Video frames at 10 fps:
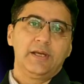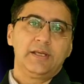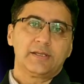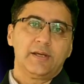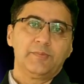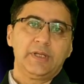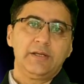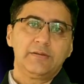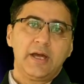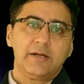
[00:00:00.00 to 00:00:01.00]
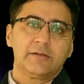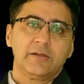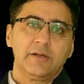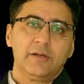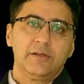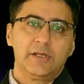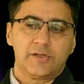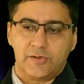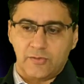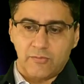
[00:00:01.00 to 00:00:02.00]
is something that
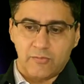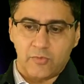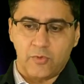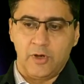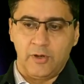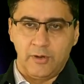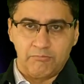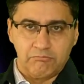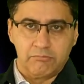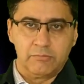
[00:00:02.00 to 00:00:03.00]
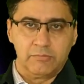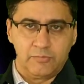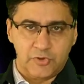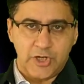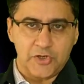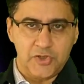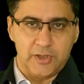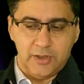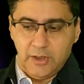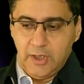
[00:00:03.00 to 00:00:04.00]
this uh,
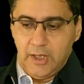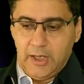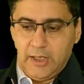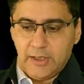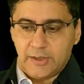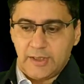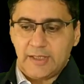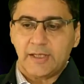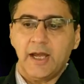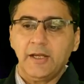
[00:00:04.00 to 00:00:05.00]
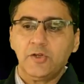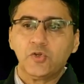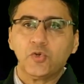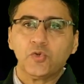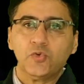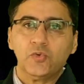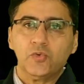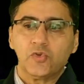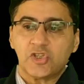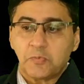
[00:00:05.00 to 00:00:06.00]
structure is designed to
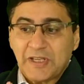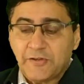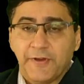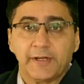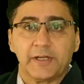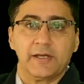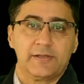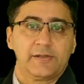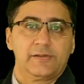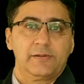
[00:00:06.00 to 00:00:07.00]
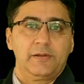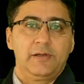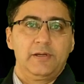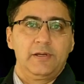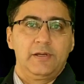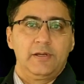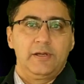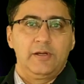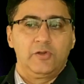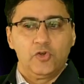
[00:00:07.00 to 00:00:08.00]
do specific tasks.
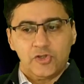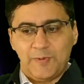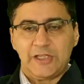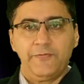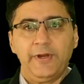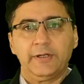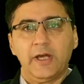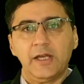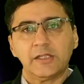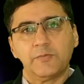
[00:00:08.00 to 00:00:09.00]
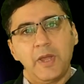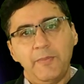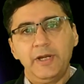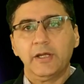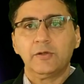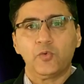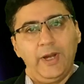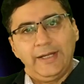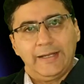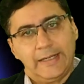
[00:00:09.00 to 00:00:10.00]
Those specific tasks may be done
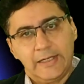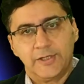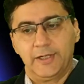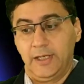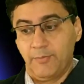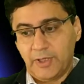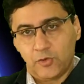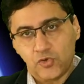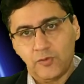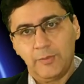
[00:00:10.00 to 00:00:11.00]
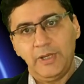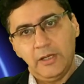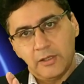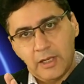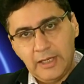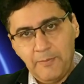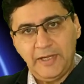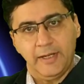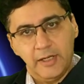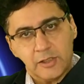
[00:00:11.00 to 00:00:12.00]
quite intelligently, but those will be
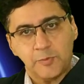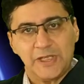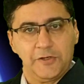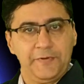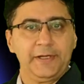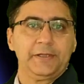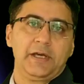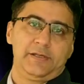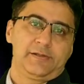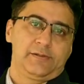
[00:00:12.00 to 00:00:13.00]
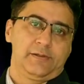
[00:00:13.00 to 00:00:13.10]
limited specific tasks.